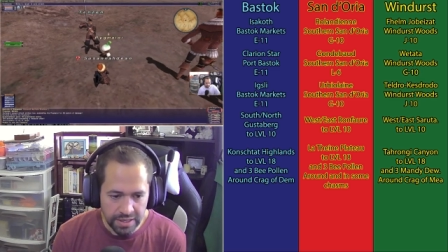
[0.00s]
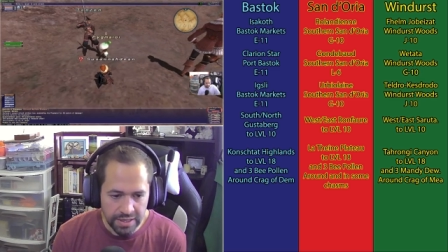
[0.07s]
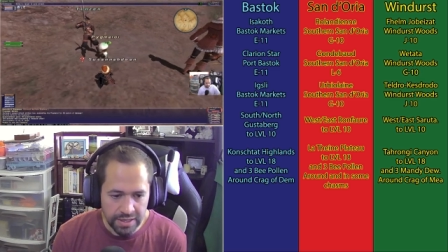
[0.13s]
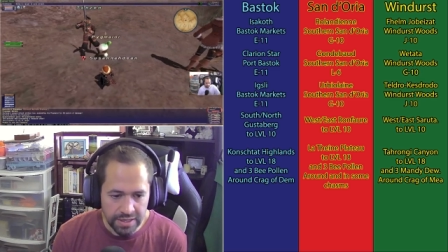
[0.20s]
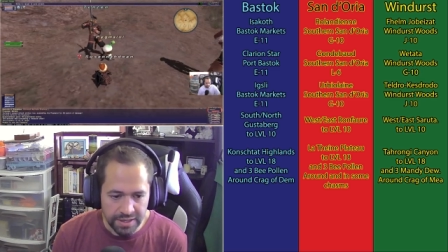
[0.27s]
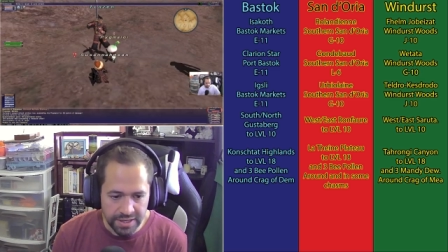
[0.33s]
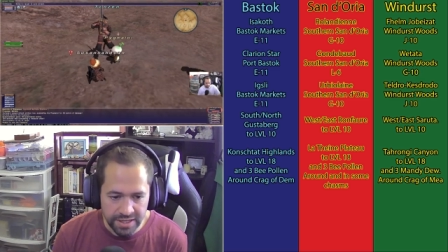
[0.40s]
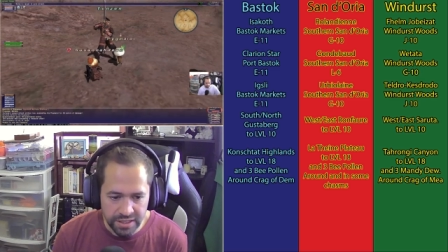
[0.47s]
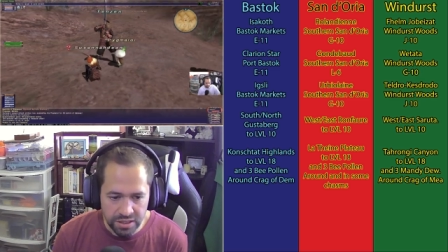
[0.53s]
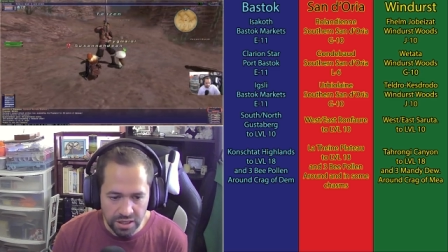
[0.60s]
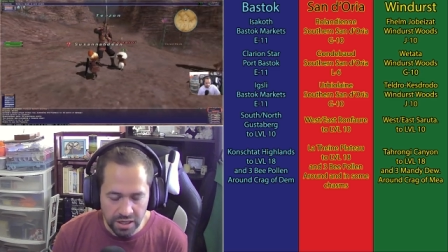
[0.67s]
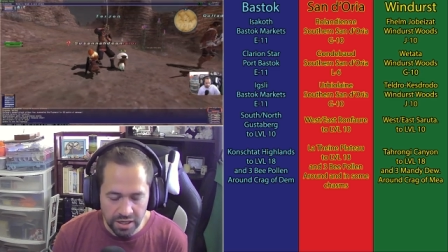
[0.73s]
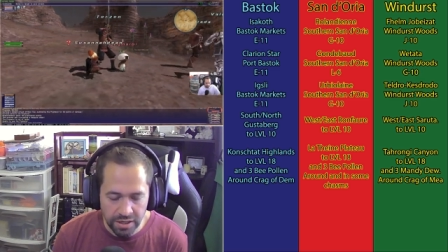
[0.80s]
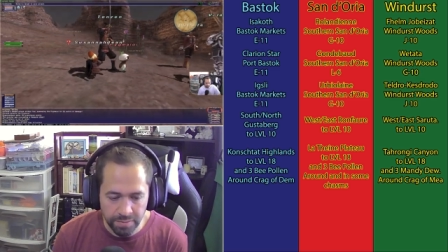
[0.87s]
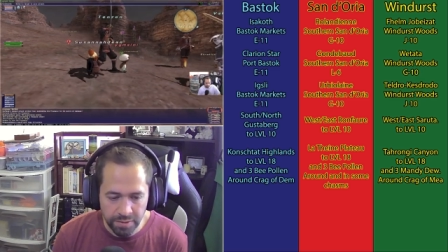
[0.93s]
These
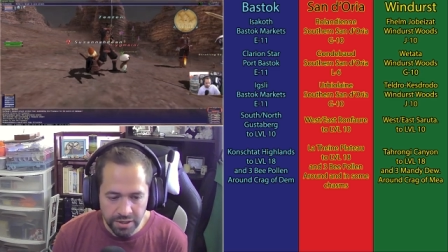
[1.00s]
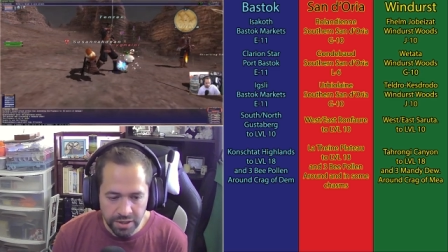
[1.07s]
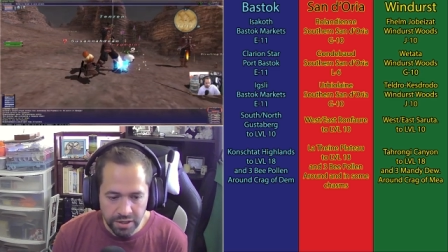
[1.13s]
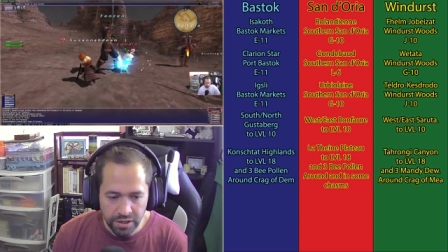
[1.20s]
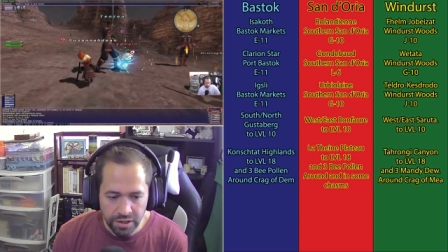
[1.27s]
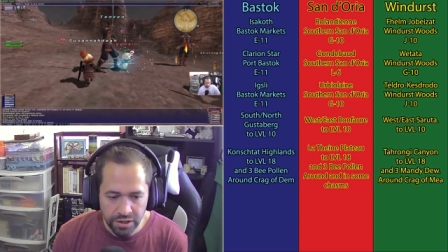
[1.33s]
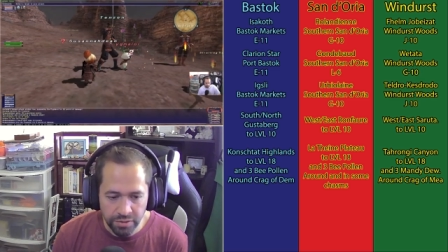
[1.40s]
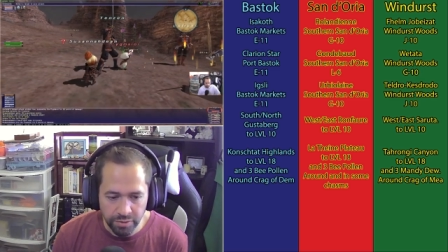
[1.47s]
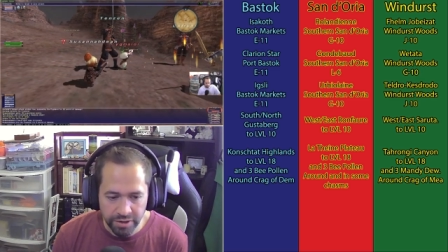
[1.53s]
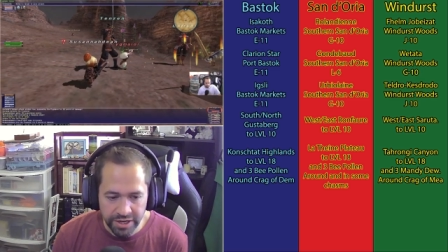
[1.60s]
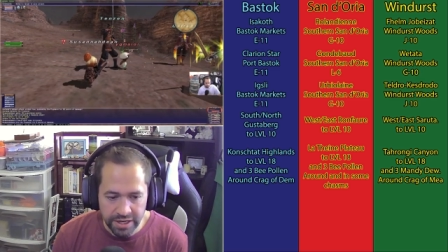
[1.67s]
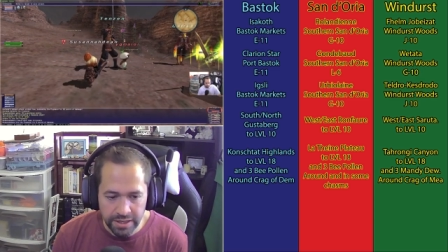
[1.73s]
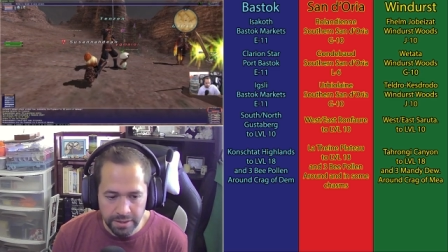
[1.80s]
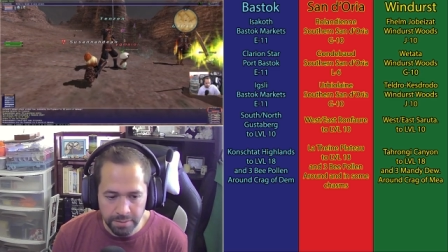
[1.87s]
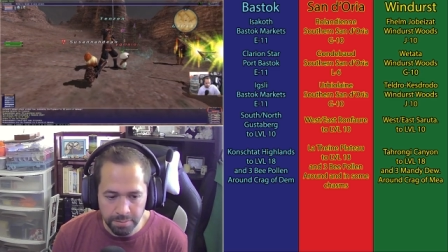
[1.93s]

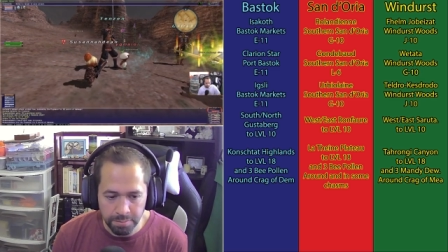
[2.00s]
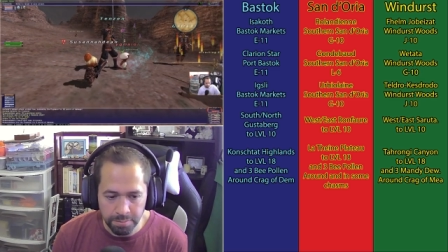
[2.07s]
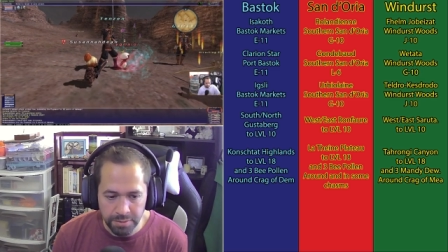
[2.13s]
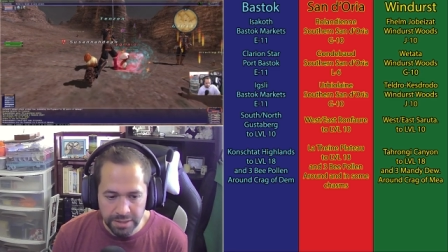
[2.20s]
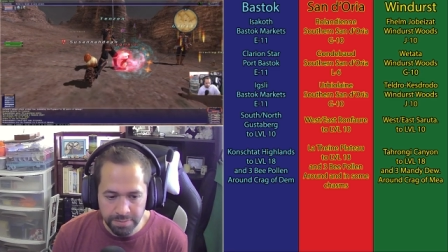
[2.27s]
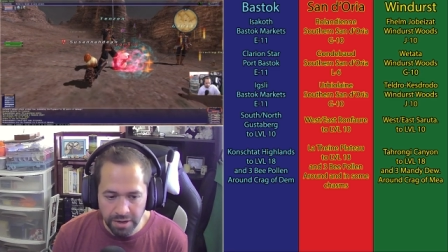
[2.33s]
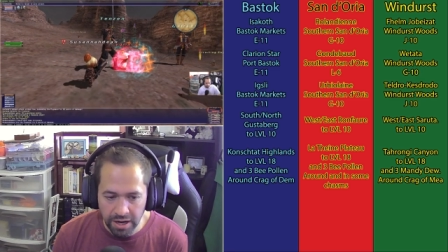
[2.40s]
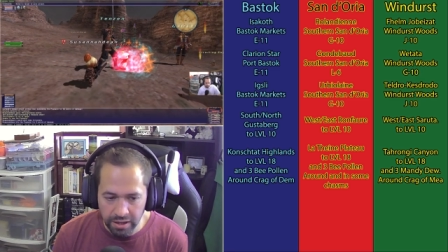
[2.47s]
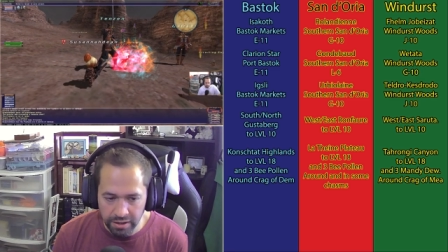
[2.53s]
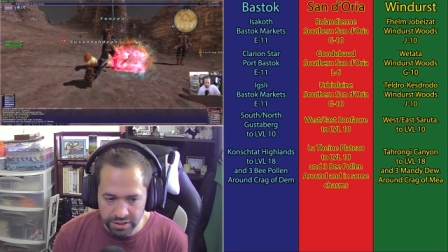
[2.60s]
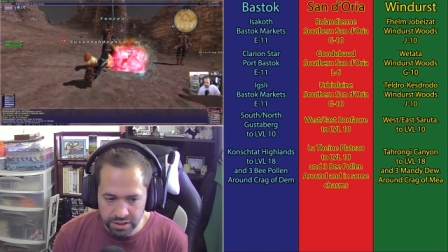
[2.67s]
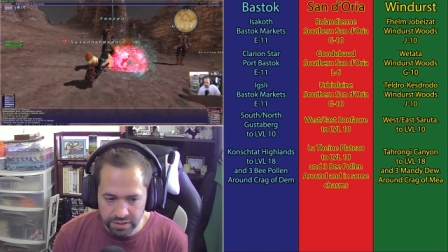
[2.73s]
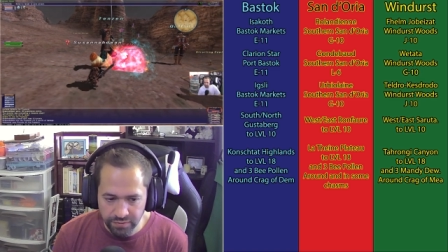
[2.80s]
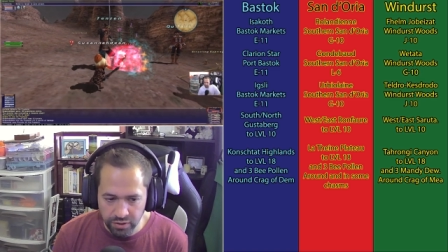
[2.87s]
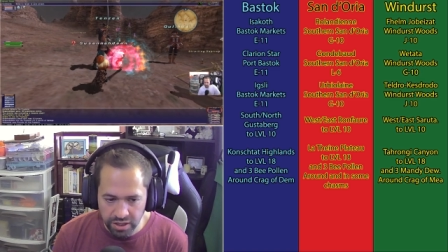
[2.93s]
3 bee
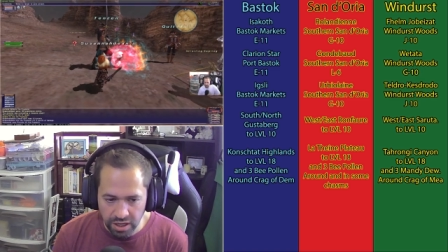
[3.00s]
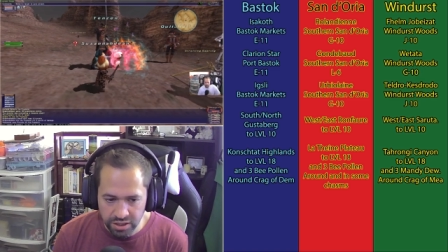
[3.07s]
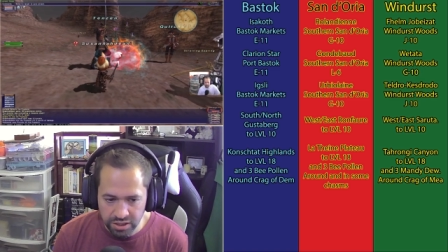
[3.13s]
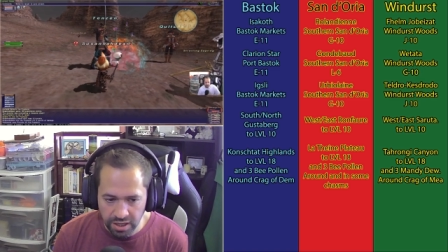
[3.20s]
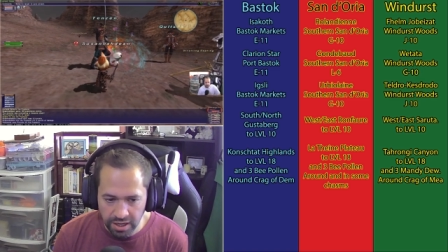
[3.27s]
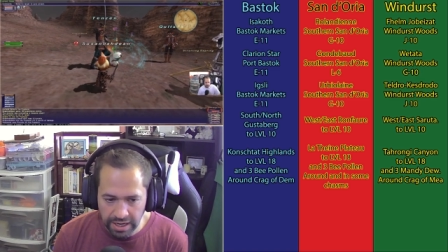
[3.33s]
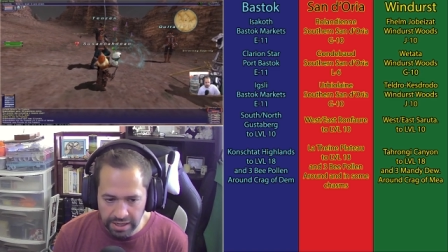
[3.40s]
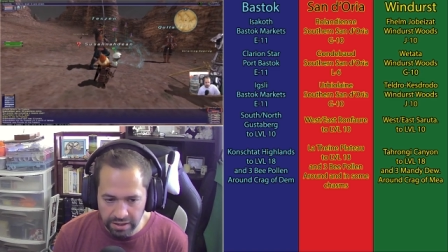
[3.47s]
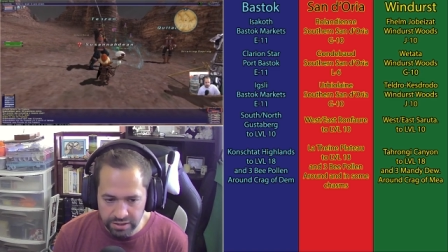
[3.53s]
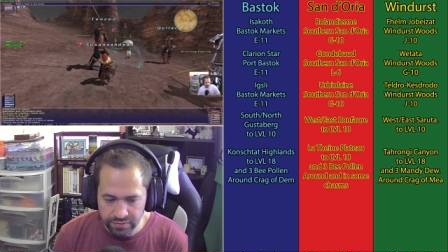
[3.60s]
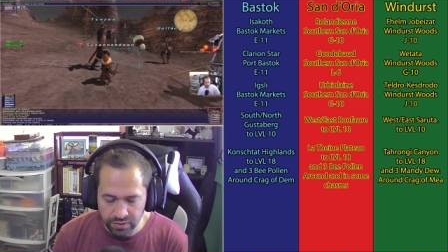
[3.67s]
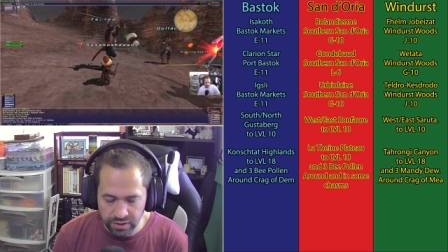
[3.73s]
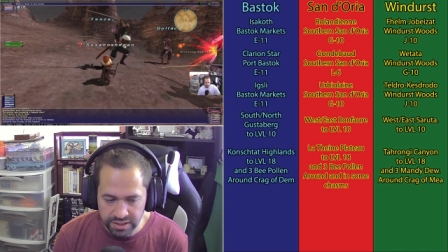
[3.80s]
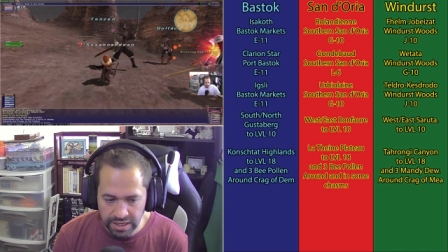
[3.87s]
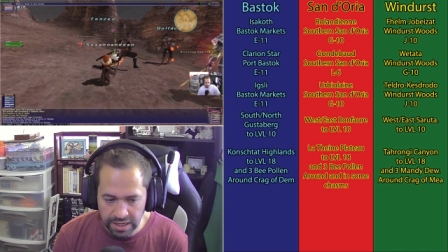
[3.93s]
pollens for Konschtat Highlands,
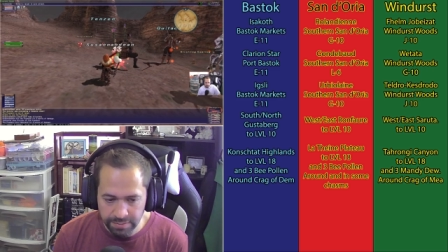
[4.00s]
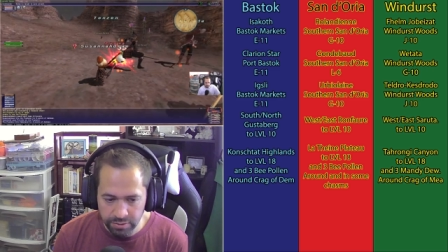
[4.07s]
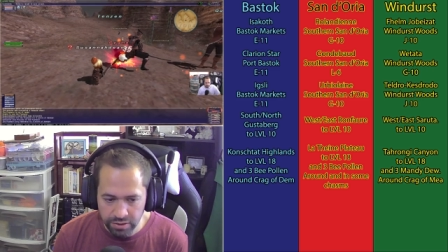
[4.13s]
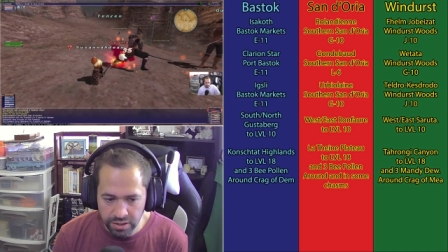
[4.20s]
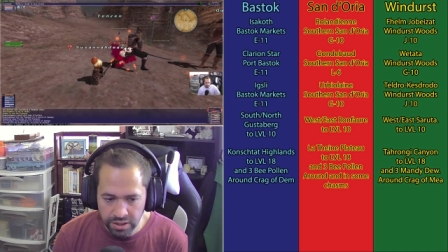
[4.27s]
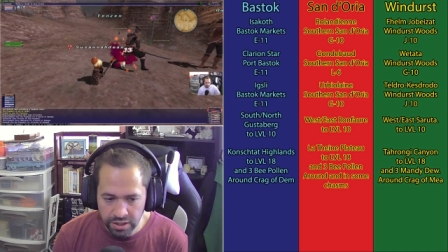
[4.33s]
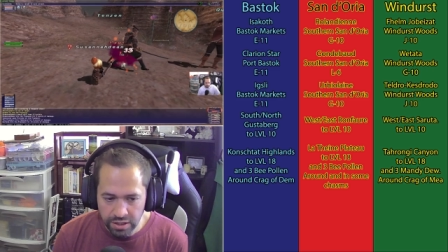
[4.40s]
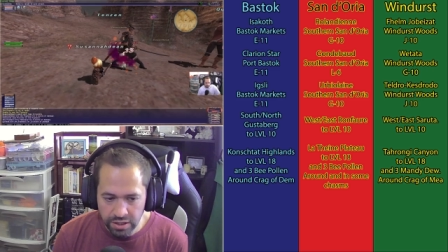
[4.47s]
for example,